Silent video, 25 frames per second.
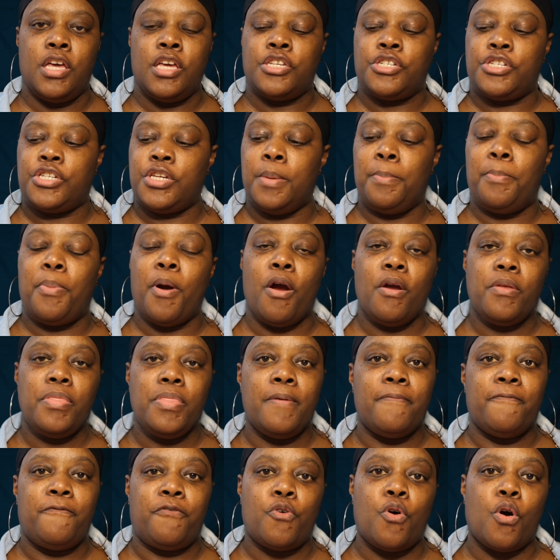She
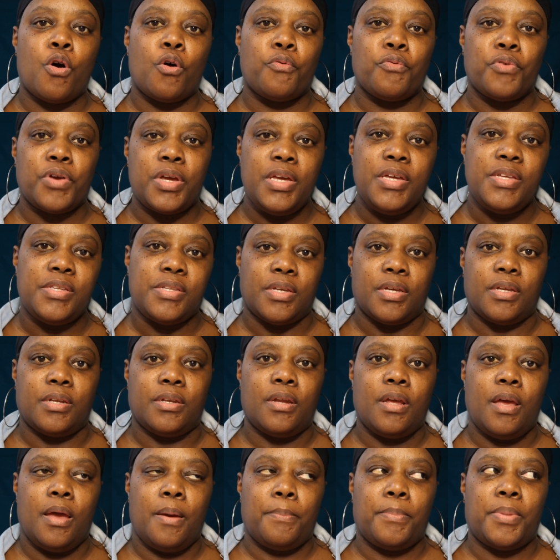burned them for a
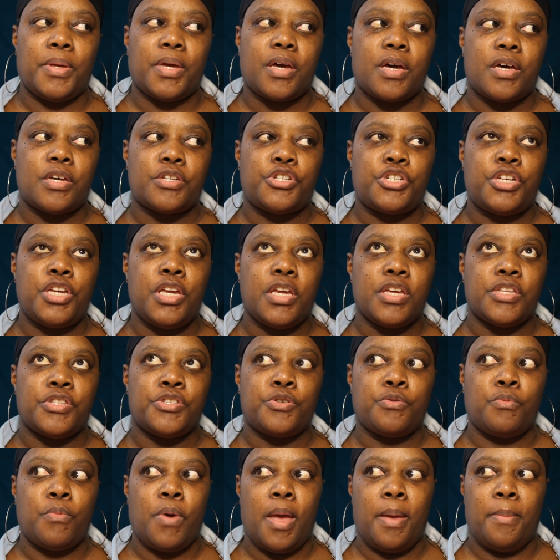reason, because she can
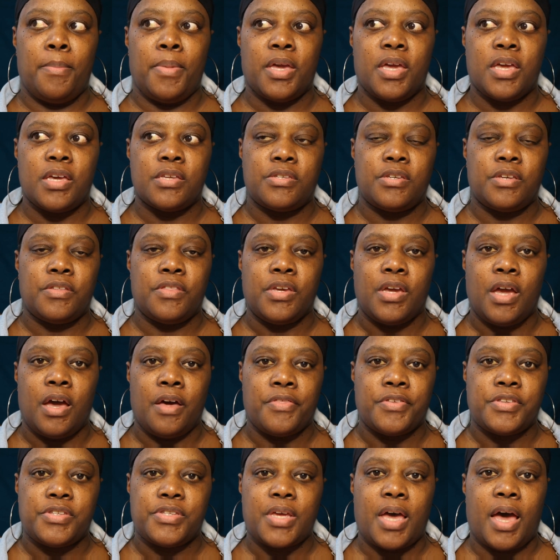swim and get to the
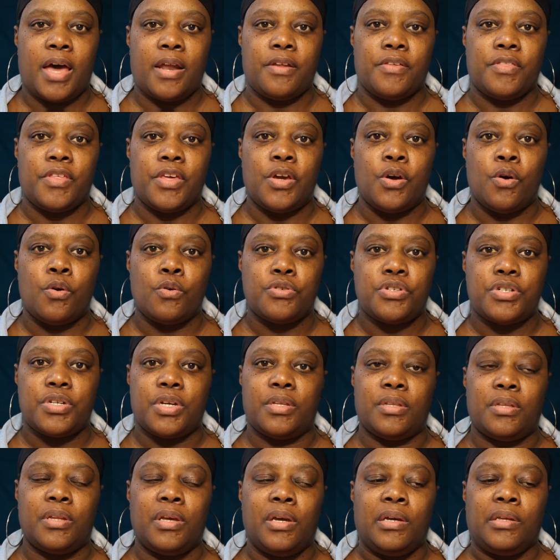other side of the
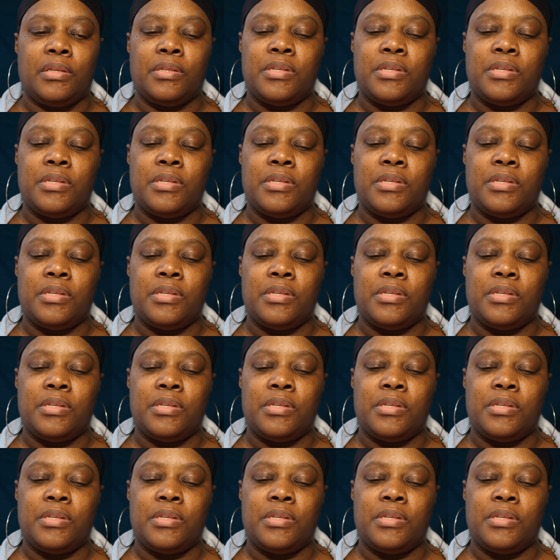ocean.